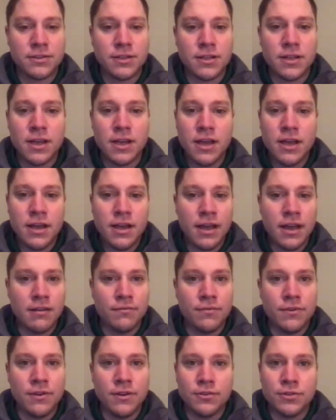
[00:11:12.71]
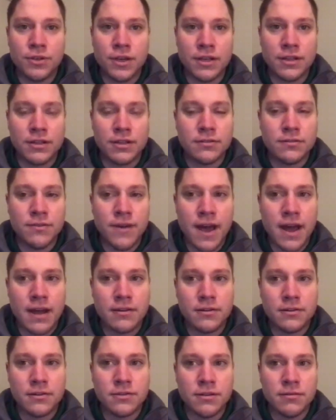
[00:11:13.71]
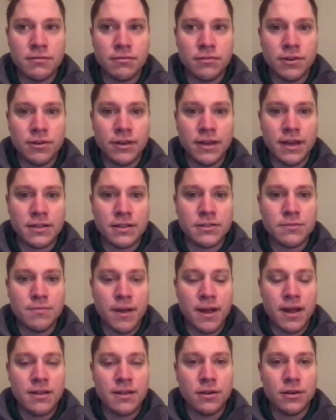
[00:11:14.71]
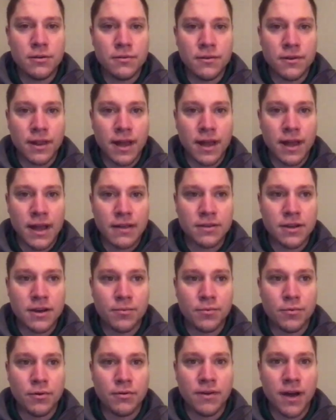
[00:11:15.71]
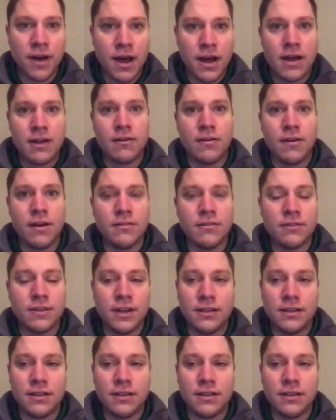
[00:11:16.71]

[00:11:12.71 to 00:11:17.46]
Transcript: And it feels like those factors have really expanded over the last couple of hirings.